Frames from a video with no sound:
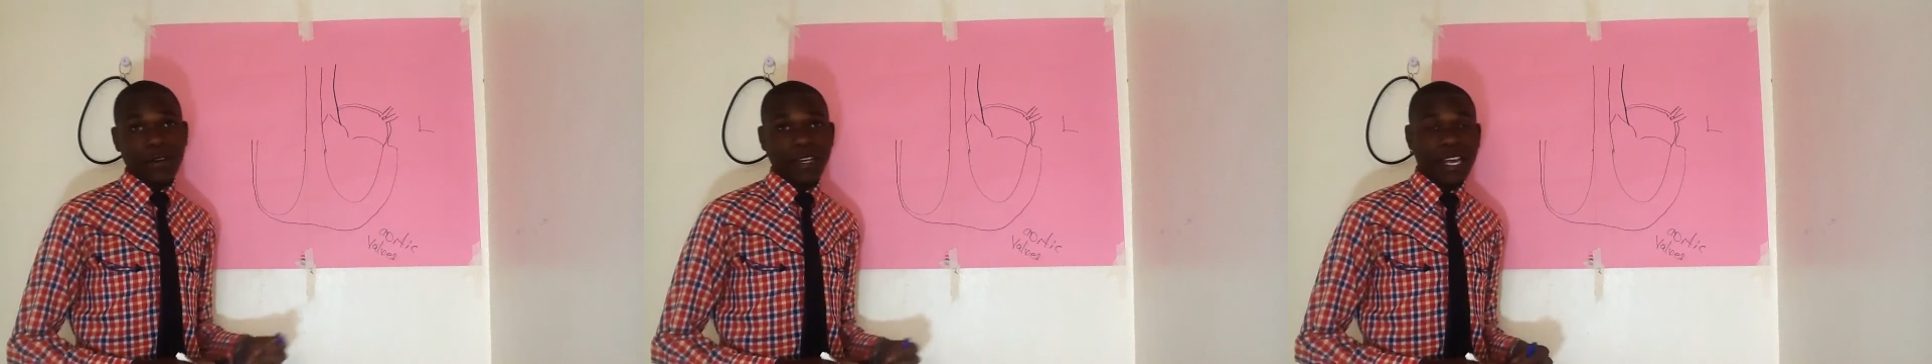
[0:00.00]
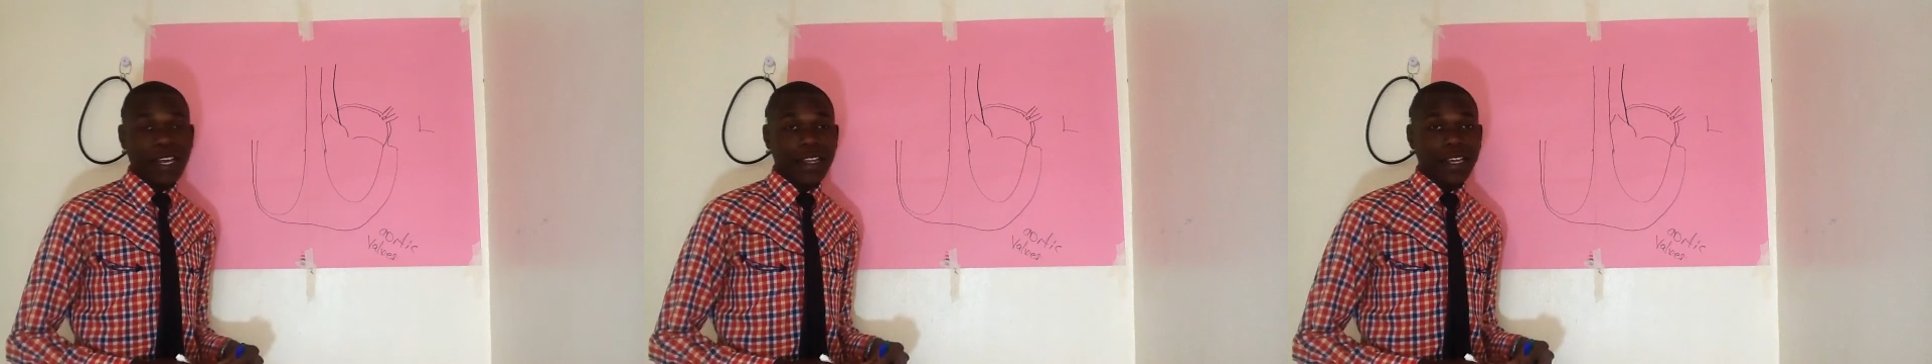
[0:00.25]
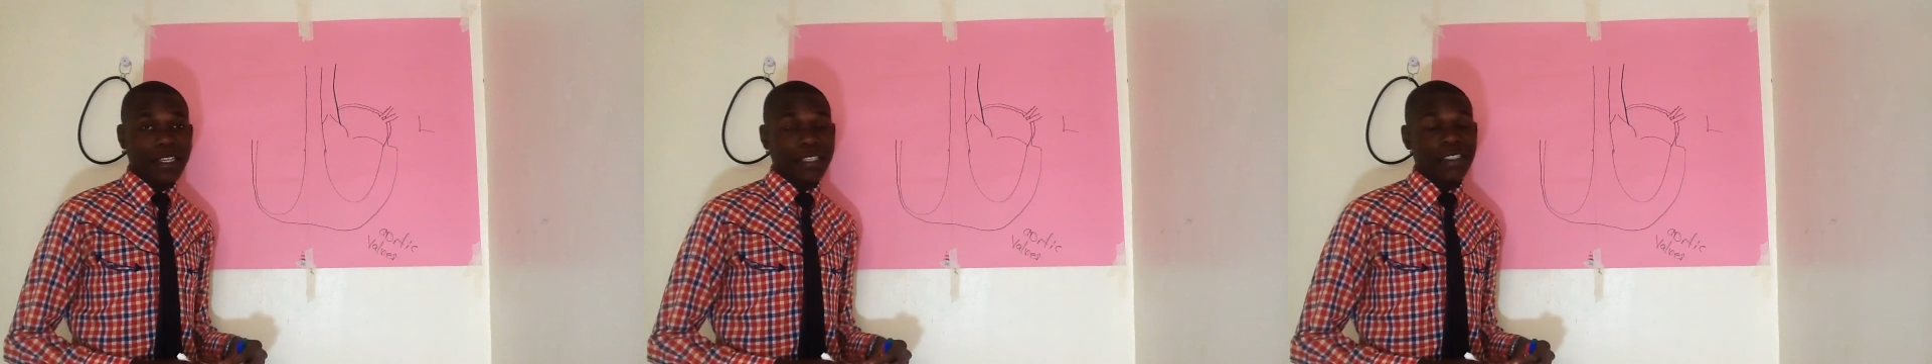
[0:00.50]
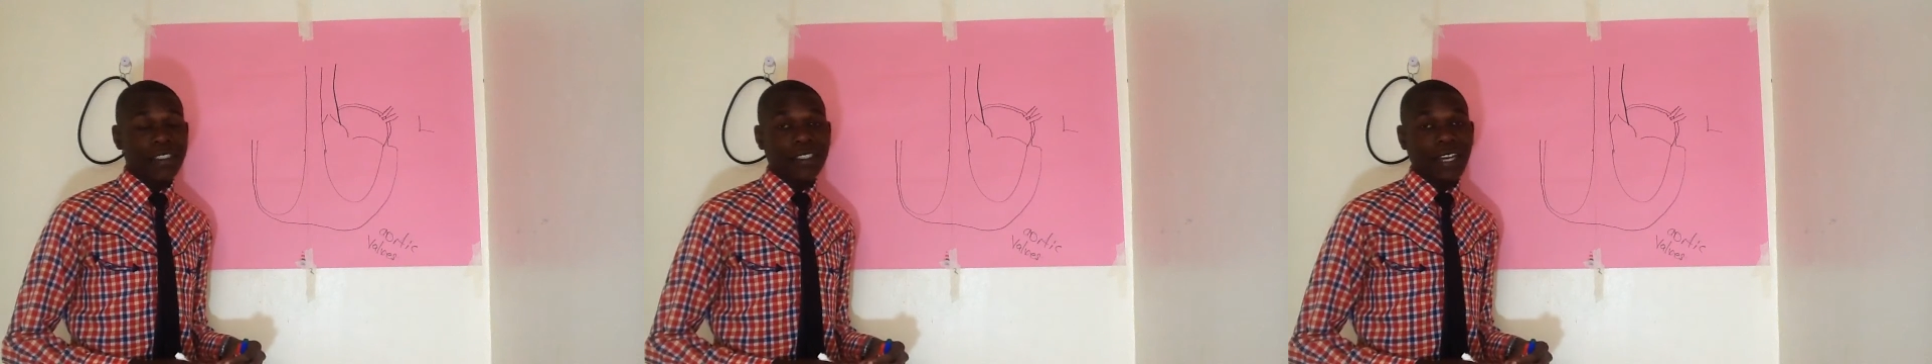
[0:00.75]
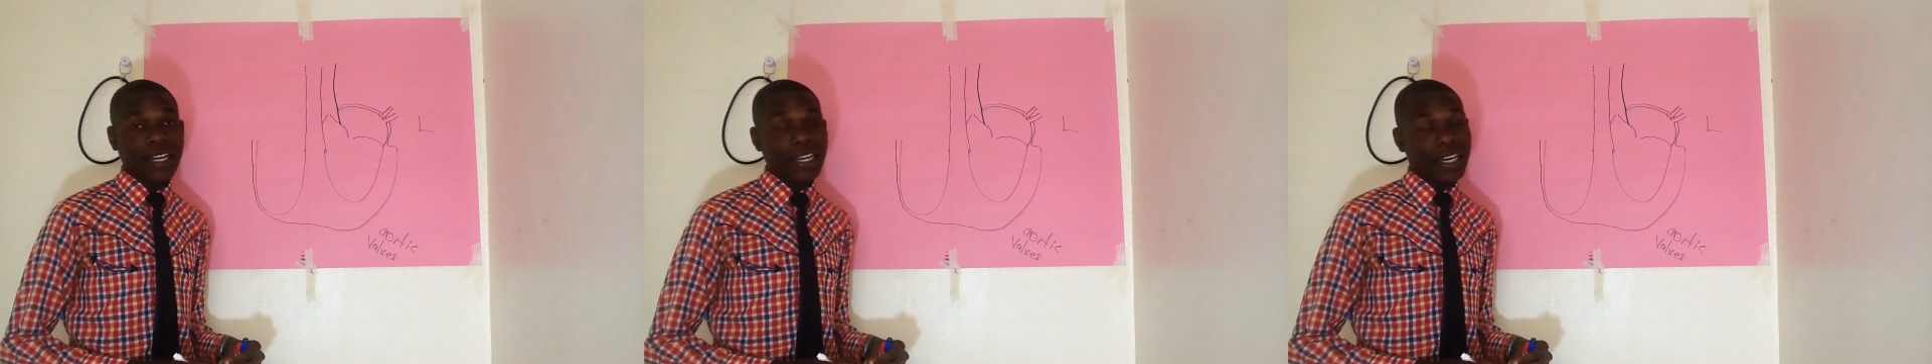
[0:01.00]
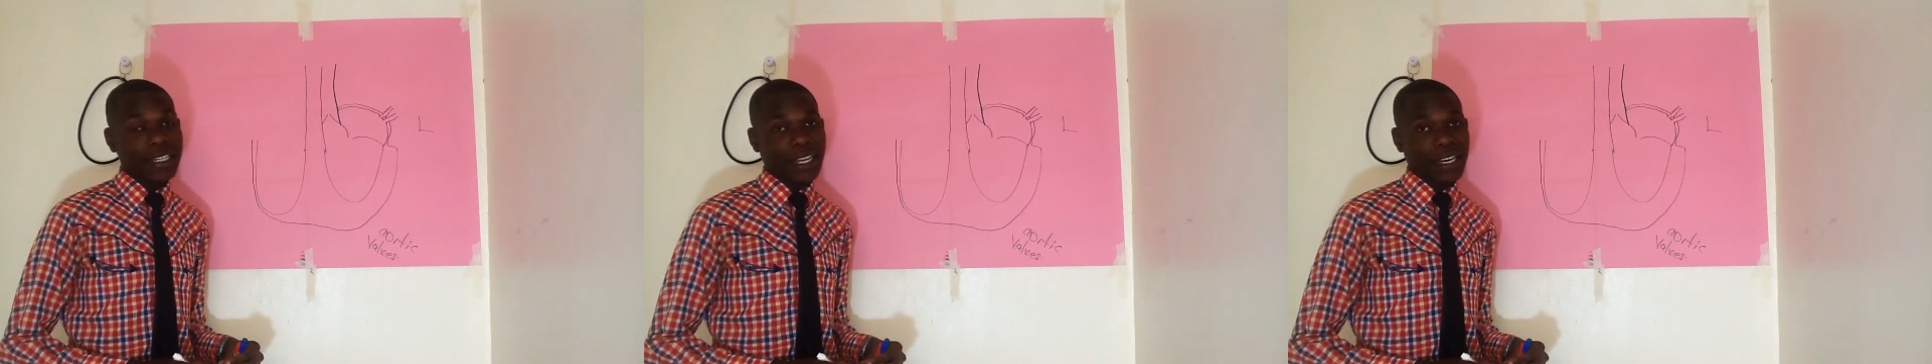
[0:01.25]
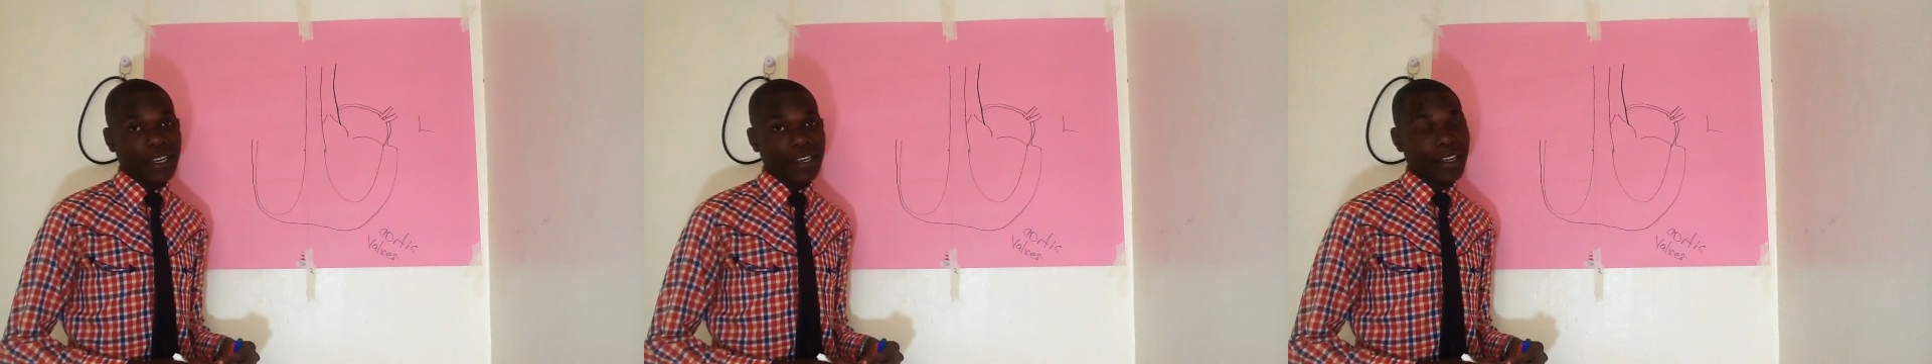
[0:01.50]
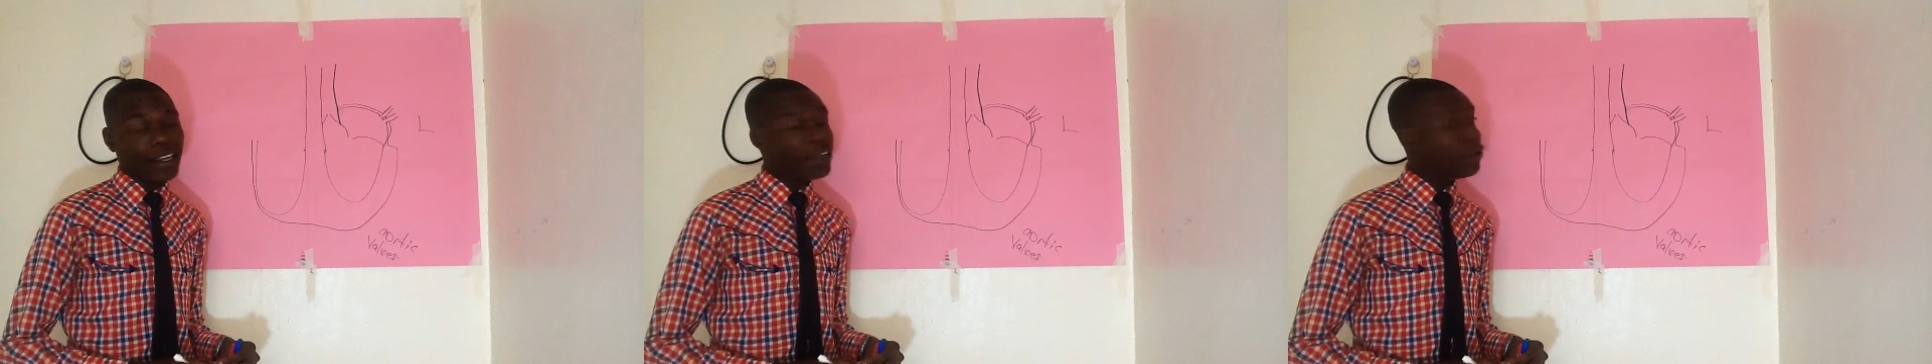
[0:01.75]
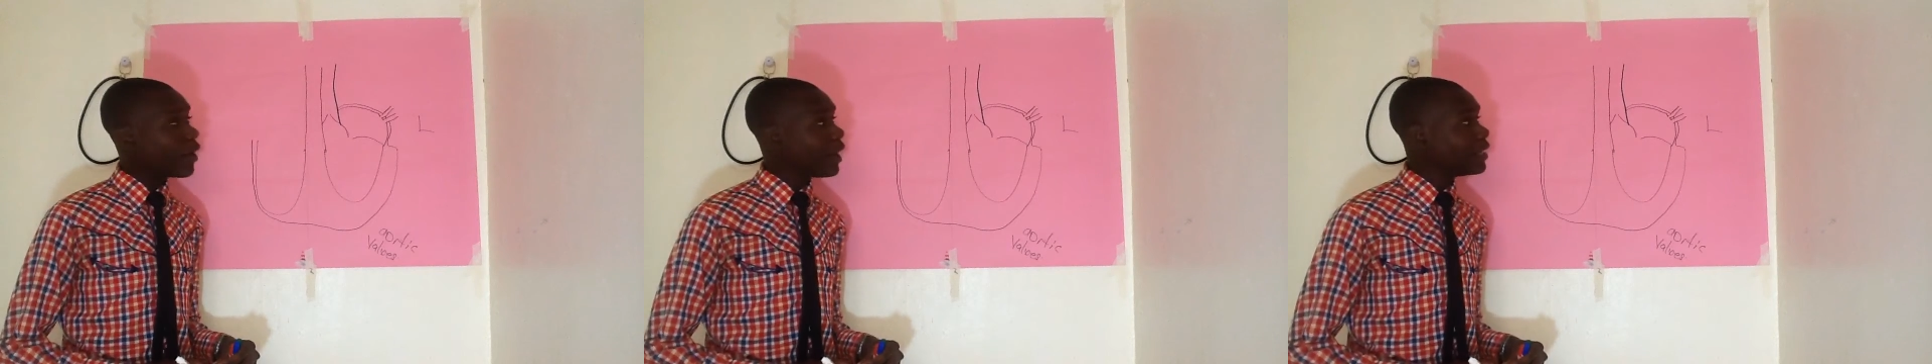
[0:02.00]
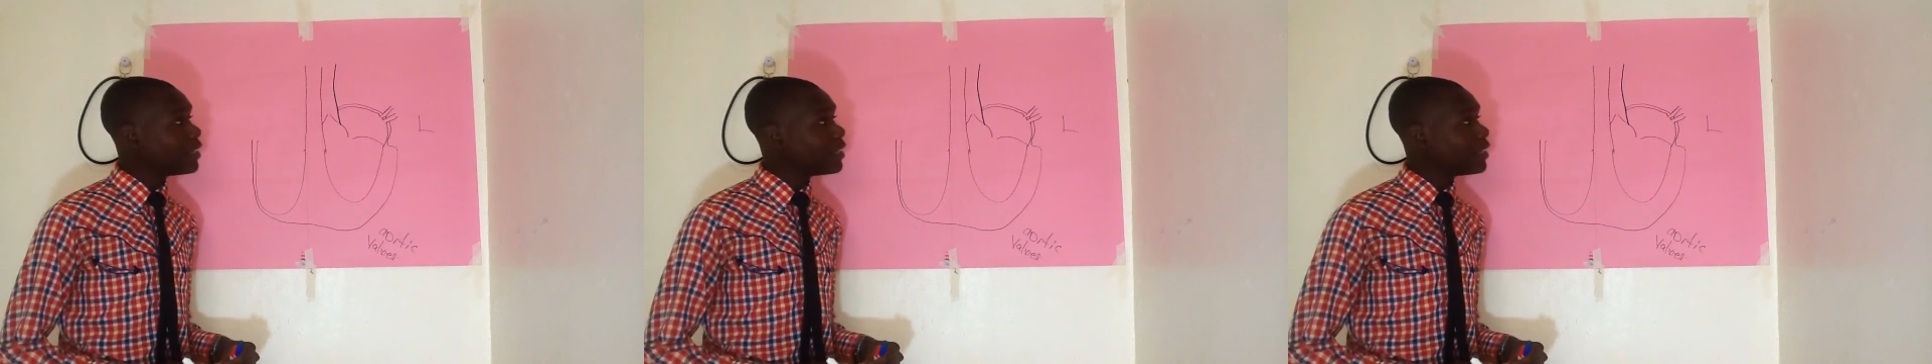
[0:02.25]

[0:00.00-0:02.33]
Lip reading: or the other is an artery? You can